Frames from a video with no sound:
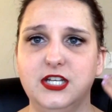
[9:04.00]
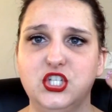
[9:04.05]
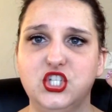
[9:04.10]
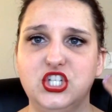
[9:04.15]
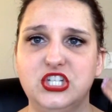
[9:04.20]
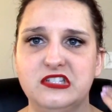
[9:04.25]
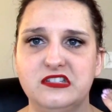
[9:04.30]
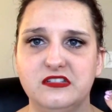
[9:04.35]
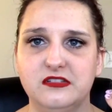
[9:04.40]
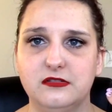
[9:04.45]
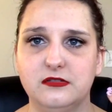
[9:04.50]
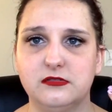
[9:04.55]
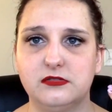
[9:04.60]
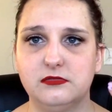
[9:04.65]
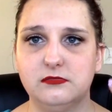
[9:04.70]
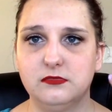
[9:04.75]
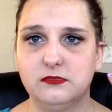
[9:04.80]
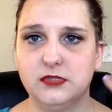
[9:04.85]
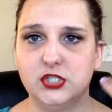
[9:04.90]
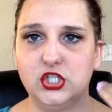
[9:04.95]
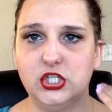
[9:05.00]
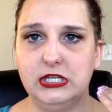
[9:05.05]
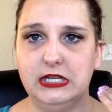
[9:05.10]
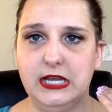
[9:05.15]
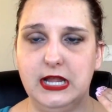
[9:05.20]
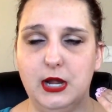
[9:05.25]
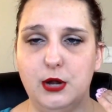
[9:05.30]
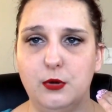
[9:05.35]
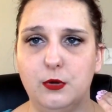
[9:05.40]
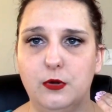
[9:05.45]
chisel shit
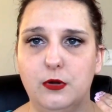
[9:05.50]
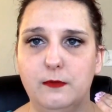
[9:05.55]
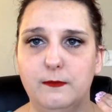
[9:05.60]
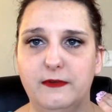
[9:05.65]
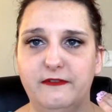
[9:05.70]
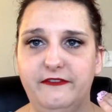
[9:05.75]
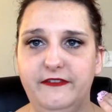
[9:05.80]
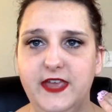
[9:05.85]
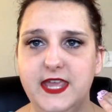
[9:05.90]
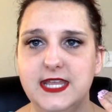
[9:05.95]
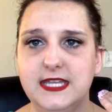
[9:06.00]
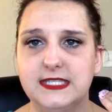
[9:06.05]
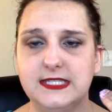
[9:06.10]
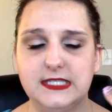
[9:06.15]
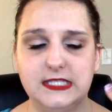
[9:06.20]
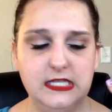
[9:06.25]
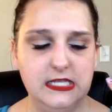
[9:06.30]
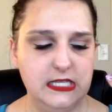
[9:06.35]
out on my face.